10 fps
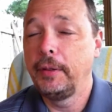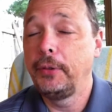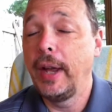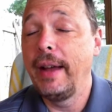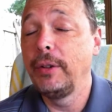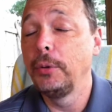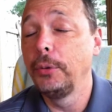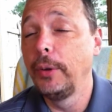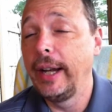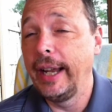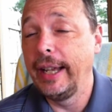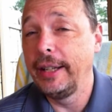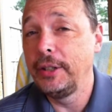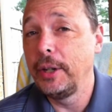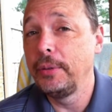If you haven't
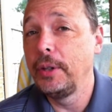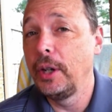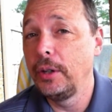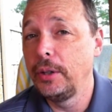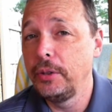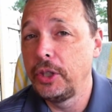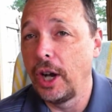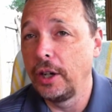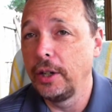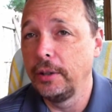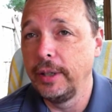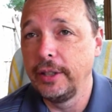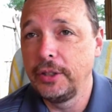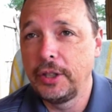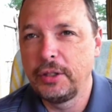read, don't know who Jocko
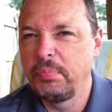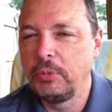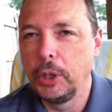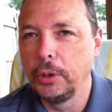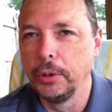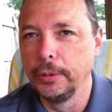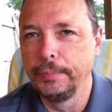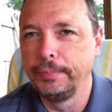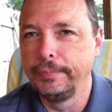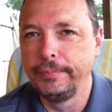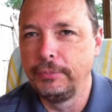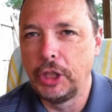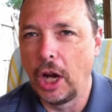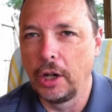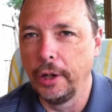is, just Google
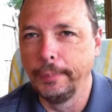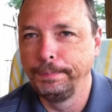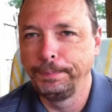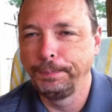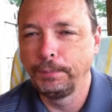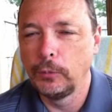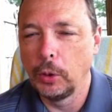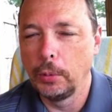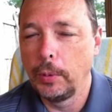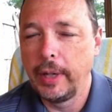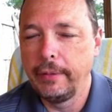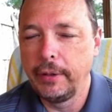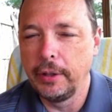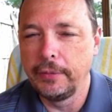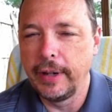Jocko or
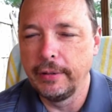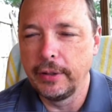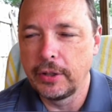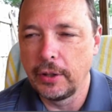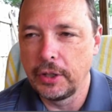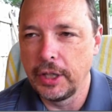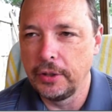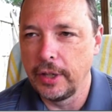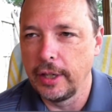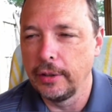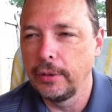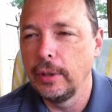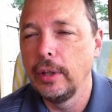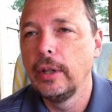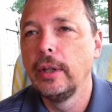whatever your favorite search engine
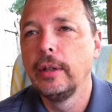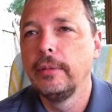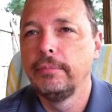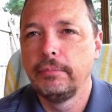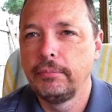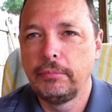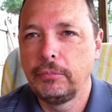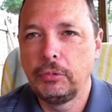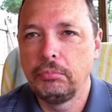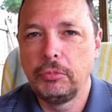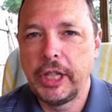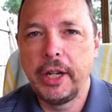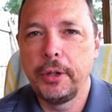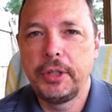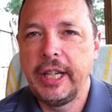is.
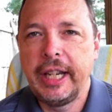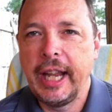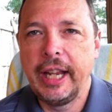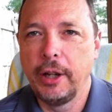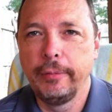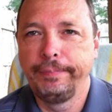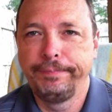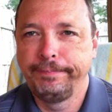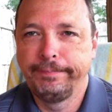J-O-C-K-O.